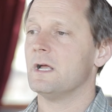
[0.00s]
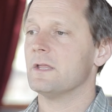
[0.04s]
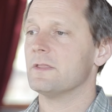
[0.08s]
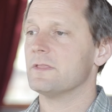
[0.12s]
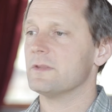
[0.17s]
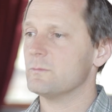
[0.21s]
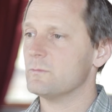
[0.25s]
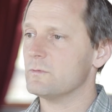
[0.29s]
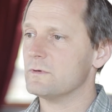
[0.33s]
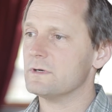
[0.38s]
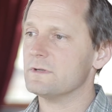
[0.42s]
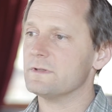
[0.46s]

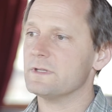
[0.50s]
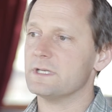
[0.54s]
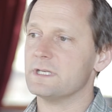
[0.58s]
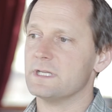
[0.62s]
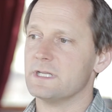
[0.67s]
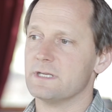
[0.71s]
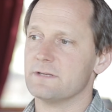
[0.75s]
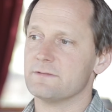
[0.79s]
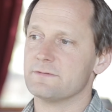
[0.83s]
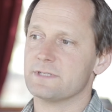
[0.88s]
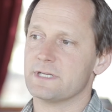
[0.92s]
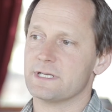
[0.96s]
the word that
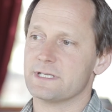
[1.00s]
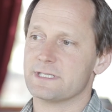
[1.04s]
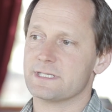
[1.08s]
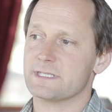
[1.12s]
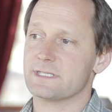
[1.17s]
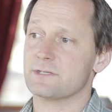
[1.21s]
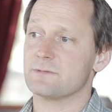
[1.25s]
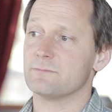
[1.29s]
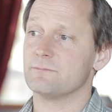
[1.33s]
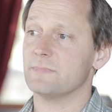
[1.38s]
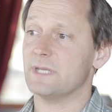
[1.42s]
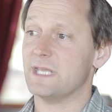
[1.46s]
gives
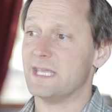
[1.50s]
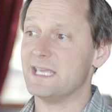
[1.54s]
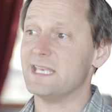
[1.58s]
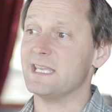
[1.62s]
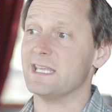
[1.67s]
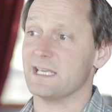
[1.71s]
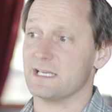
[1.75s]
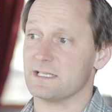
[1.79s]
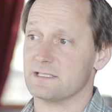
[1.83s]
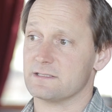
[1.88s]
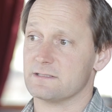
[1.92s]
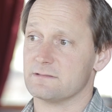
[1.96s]
us
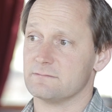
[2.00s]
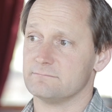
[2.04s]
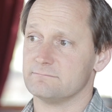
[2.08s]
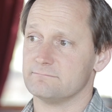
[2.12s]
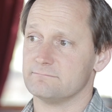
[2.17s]
idiot.